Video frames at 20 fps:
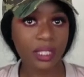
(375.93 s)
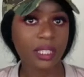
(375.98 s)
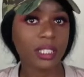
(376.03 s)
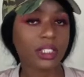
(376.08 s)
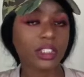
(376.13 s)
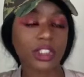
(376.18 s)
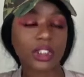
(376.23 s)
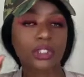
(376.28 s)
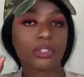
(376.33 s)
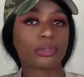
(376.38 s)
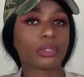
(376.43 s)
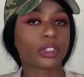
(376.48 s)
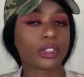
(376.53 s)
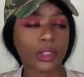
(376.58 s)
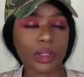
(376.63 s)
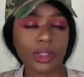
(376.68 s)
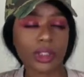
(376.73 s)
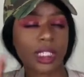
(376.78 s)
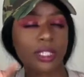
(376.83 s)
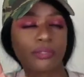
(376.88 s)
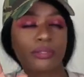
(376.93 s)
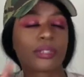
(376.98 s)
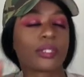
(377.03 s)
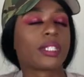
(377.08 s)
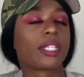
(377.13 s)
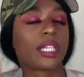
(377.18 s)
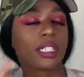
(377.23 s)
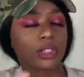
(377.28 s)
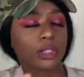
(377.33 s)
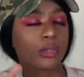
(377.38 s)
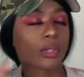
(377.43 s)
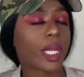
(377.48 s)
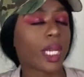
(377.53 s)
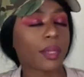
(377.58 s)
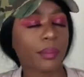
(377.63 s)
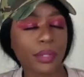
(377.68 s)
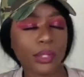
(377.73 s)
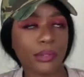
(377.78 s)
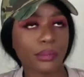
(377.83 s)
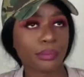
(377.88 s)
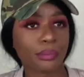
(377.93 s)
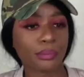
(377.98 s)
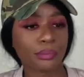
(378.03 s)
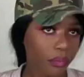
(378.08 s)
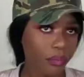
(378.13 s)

and just treat yourself for lunch, okay, boo?